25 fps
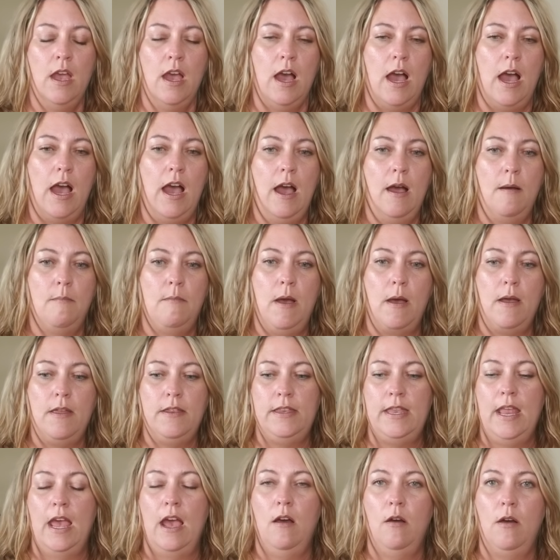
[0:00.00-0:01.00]

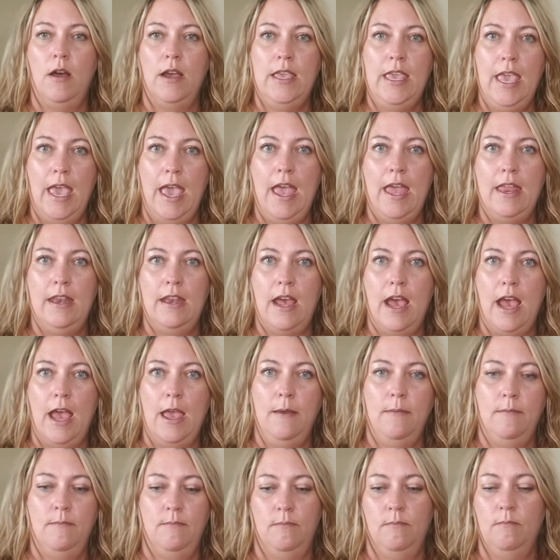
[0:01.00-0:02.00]
Now, again,
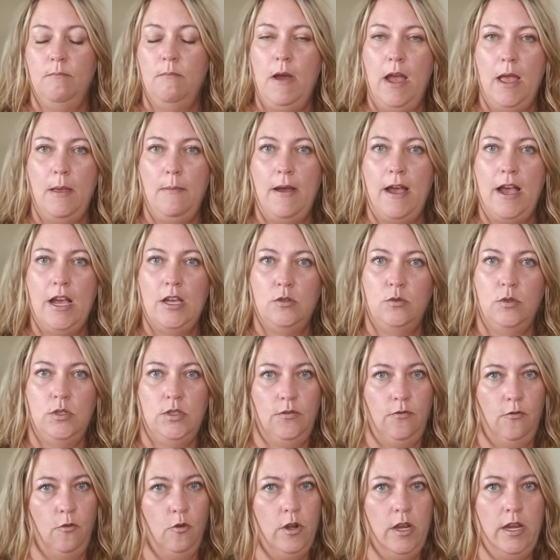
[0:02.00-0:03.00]
my box was
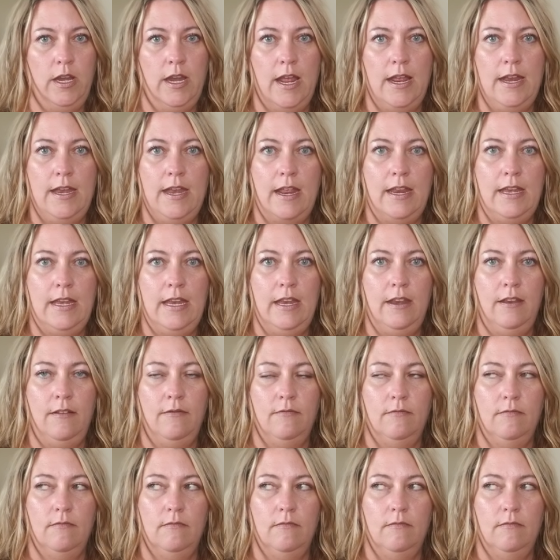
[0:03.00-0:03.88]
$49.90,